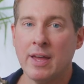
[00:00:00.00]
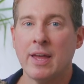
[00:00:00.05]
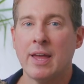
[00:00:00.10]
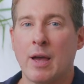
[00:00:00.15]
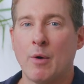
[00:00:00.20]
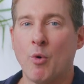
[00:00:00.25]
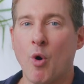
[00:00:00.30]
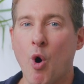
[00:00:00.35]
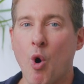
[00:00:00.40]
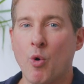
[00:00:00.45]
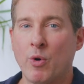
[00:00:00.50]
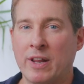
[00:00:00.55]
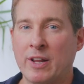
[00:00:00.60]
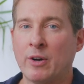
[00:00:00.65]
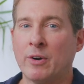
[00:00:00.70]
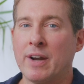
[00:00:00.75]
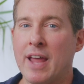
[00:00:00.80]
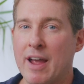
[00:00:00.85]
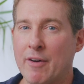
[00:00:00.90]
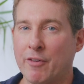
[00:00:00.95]
and we'll hone in
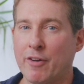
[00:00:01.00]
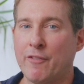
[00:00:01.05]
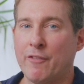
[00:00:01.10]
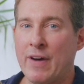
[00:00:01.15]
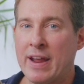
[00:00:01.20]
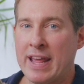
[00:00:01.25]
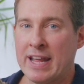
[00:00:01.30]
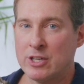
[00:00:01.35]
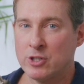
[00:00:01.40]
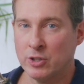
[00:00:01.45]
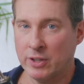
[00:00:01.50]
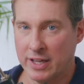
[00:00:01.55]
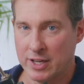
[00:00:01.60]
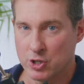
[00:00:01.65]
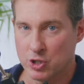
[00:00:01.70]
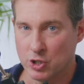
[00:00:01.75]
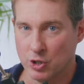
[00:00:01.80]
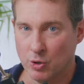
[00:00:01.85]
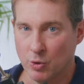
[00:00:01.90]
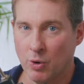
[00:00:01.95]
on every financial
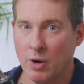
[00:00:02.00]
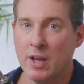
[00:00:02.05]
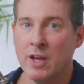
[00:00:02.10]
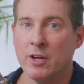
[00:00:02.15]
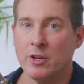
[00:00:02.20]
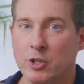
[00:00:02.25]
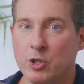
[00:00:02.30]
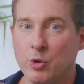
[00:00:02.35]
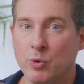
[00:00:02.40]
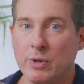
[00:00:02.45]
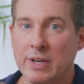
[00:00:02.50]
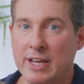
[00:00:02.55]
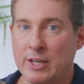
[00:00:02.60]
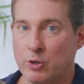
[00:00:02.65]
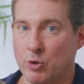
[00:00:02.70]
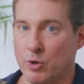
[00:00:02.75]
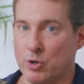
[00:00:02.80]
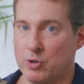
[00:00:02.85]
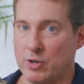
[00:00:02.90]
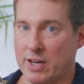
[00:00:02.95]
issue you need
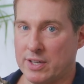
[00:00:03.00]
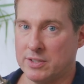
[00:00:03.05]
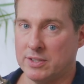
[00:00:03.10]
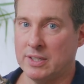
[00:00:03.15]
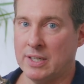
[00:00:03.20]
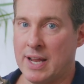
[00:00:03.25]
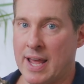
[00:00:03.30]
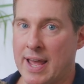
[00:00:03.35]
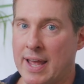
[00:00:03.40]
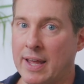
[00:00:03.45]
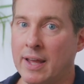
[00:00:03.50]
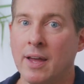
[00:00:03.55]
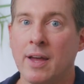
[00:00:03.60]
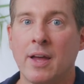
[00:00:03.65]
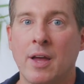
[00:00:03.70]
to address today,